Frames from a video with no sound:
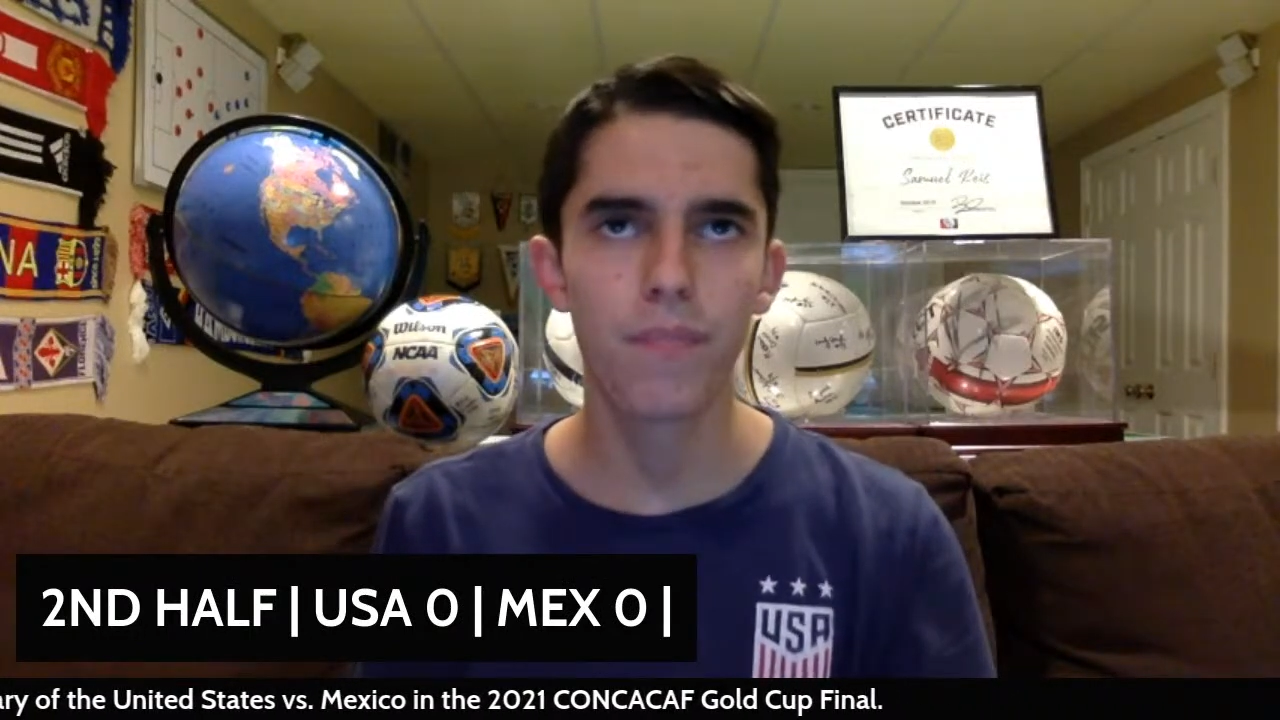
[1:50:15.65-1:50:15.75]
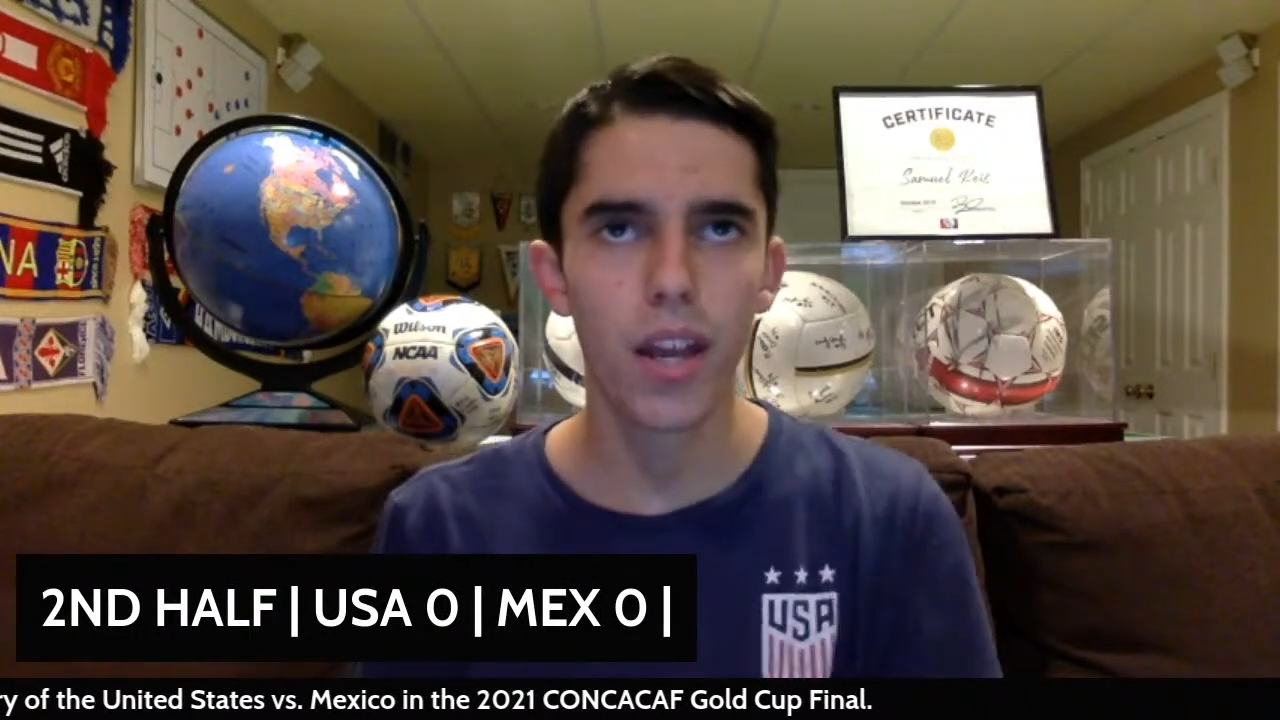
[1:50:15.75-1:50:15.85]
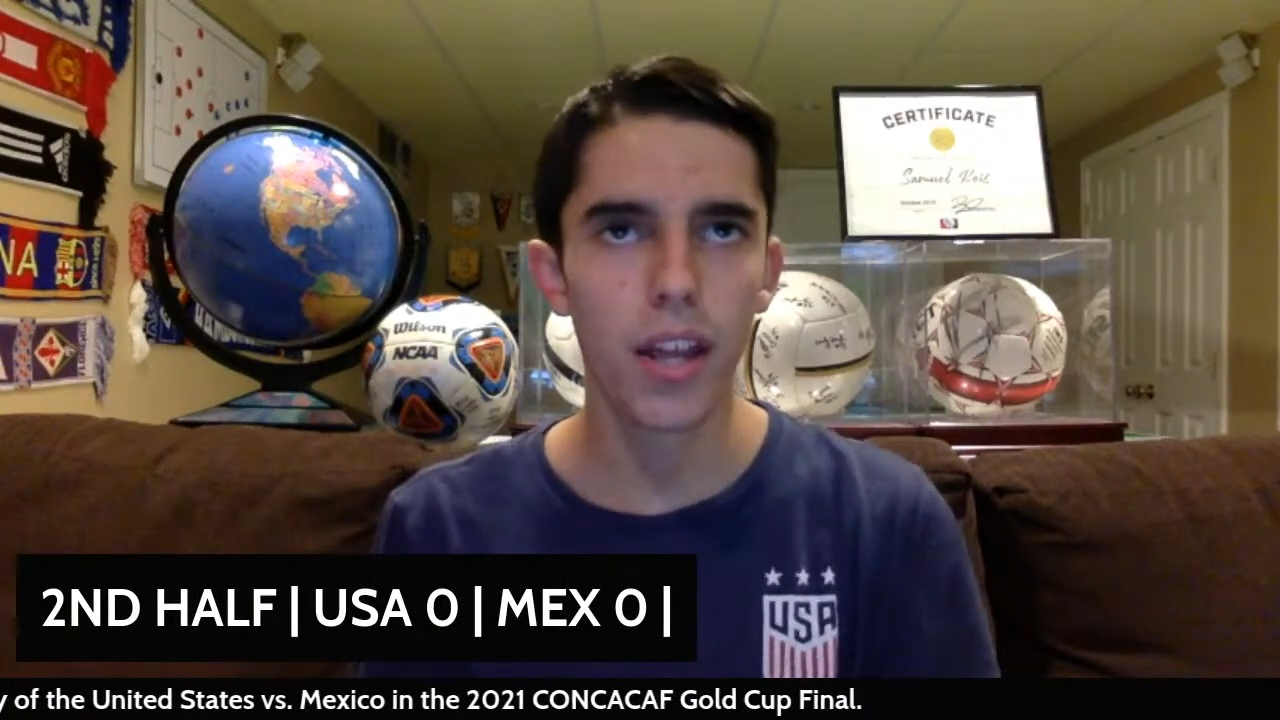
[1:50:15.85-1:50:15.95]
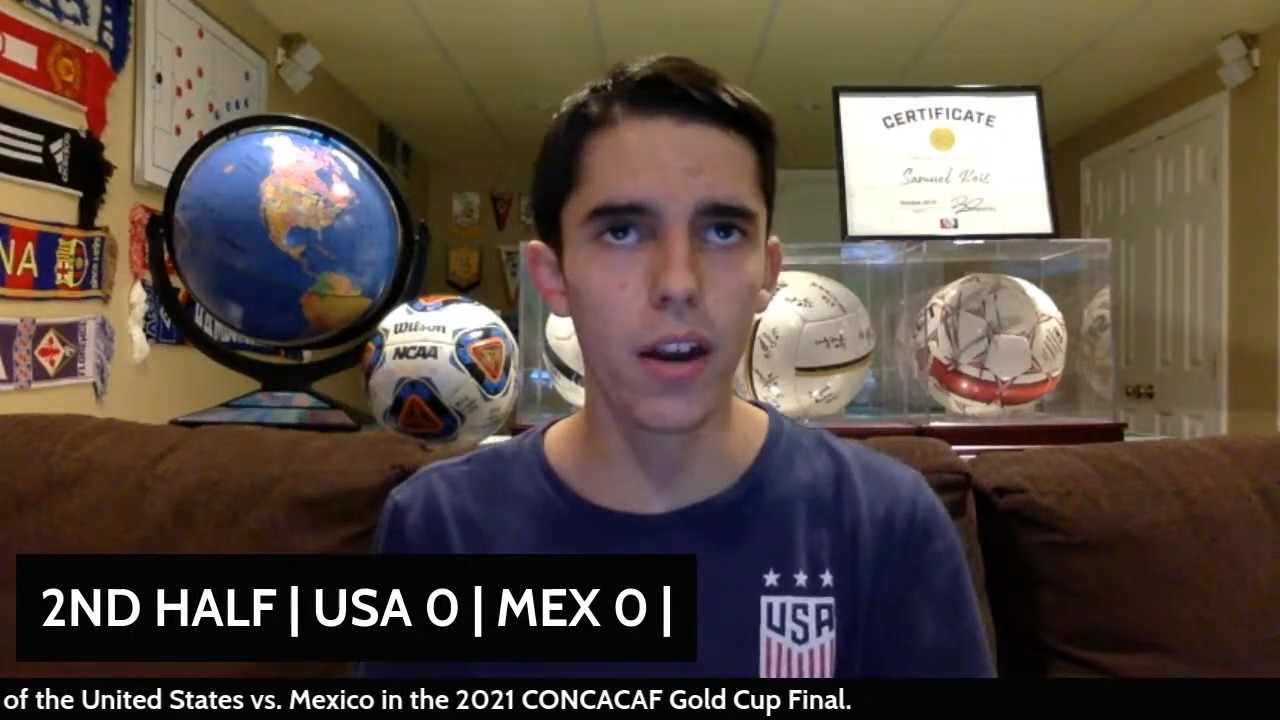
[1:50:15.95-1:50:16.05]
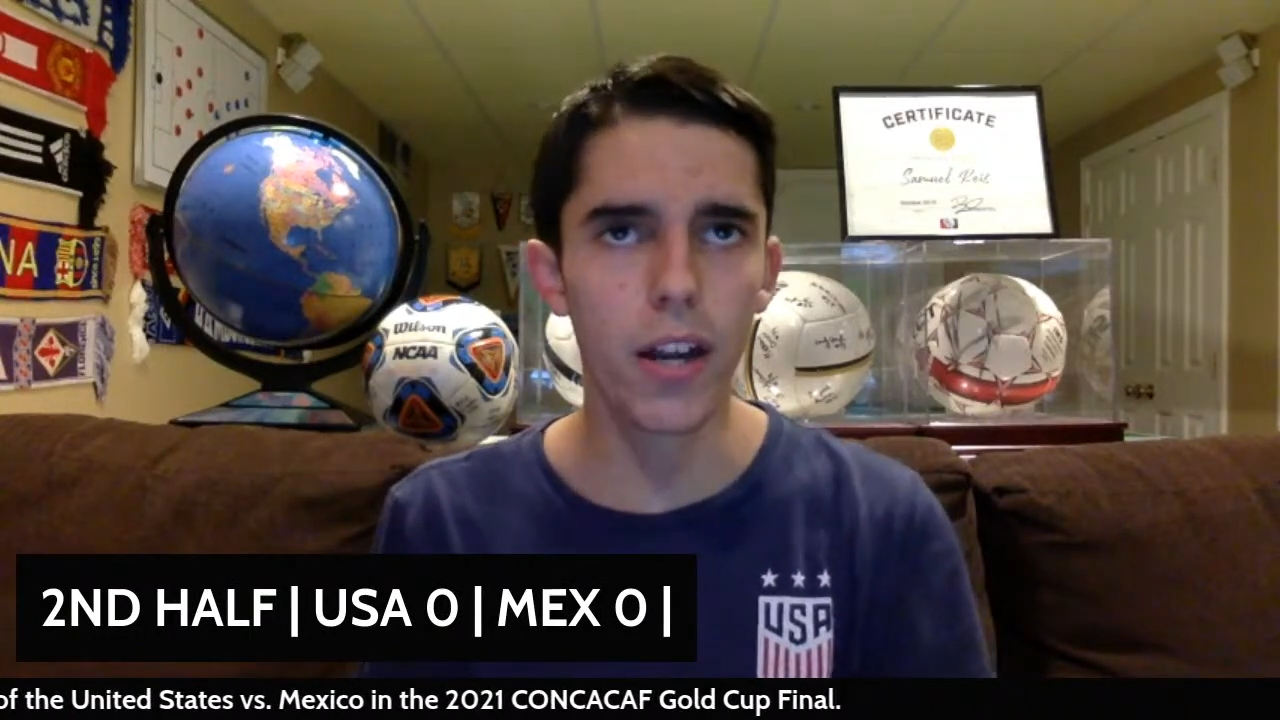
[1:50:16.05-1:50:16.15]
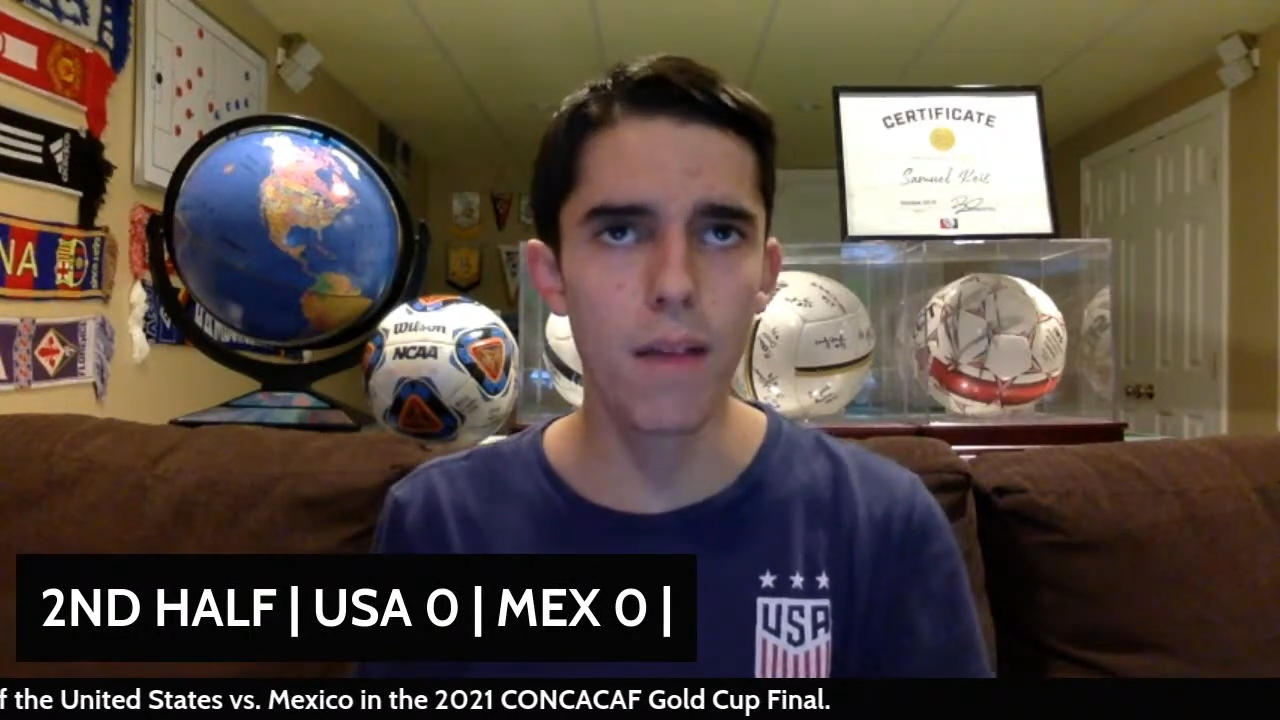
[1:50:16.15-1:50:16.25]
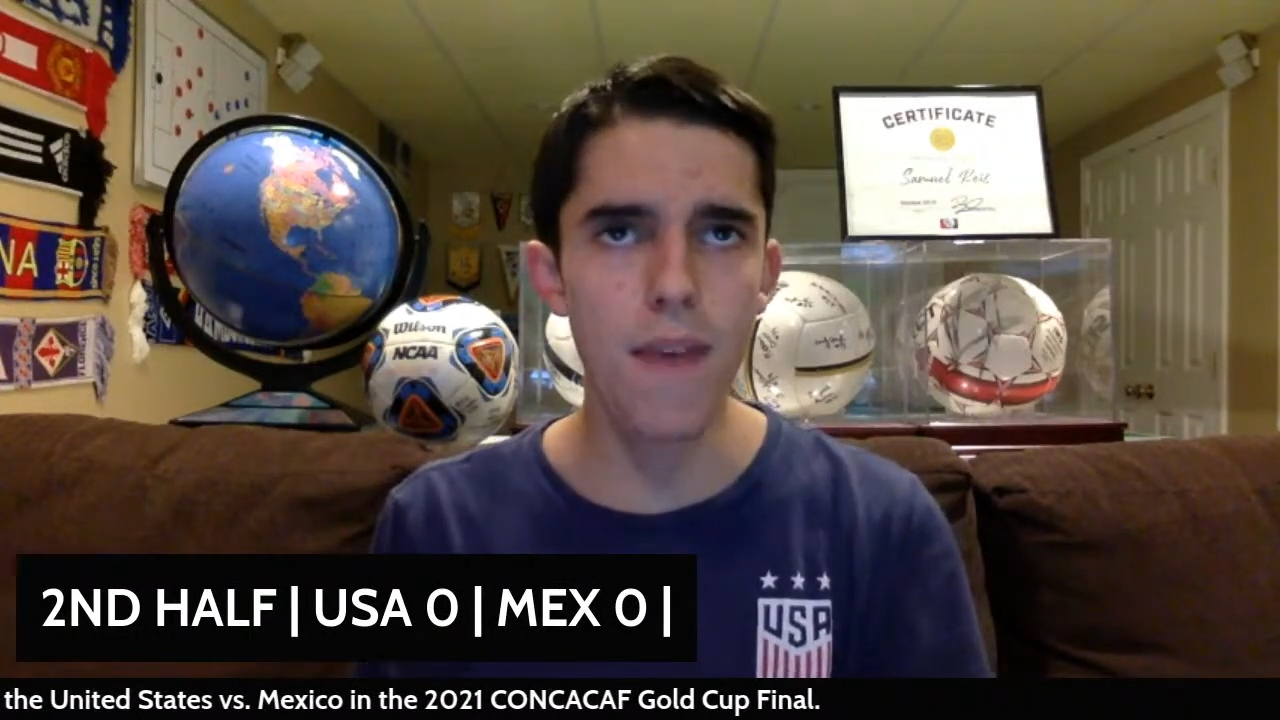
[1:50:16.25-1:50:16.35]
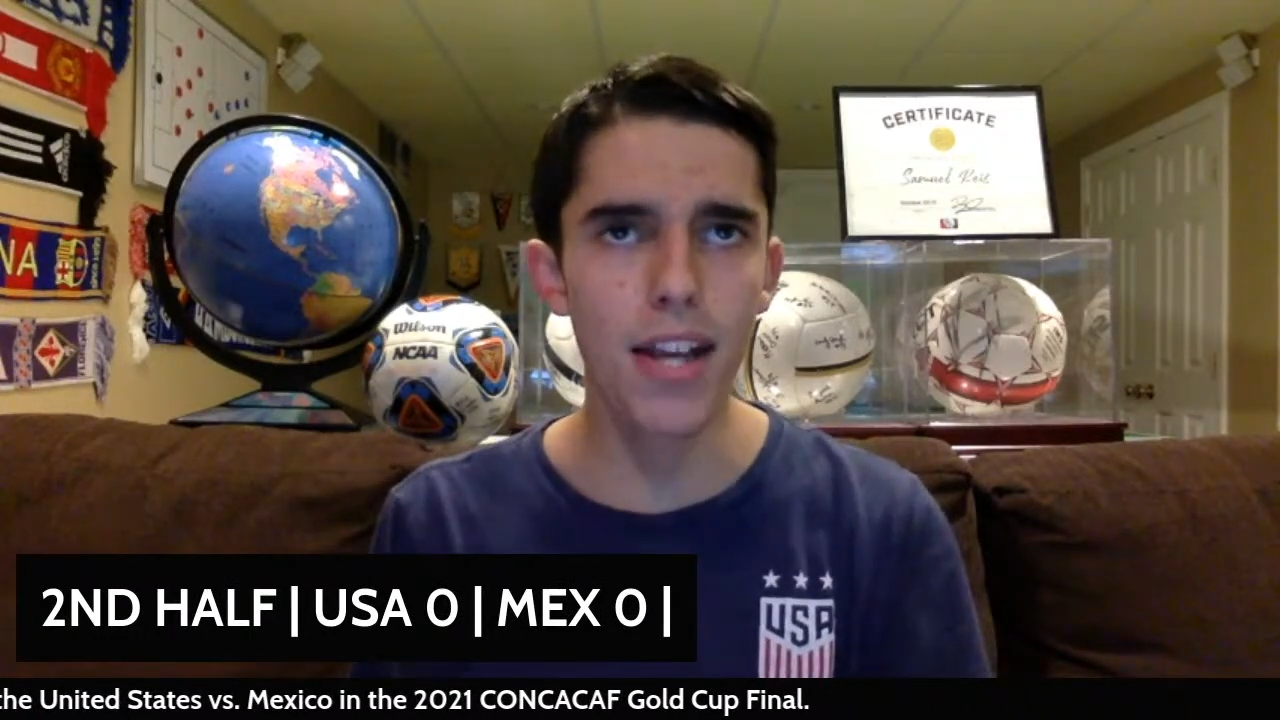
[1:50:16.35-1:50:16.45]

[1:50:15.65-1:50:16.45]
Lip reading: And here come